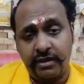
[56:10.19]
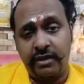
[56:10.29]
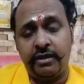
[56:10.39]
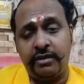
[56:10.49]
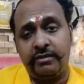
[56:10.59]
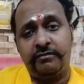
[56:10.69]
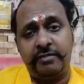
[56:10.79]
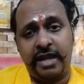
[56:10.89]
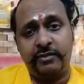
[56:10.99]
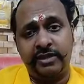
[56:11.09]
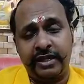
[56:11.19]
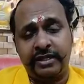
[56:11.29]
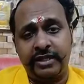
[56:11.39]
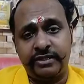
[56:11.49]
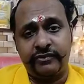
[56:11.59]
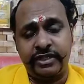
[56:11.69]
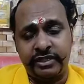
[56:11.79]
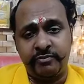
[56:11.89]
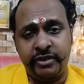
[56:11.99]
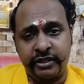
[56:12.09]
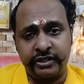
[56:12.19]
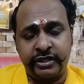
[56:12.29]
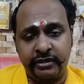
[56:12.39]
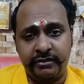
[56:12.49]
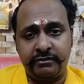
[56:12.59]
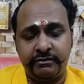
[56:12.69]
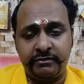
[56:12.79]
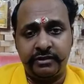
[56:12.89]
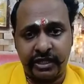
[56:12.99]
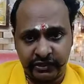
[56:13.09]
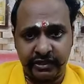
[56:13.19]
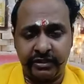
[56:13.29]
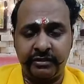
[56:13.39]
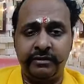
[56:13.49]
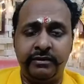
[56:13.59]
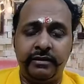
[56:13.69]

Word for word: uh, manual techniques of chest percussion, suctioning,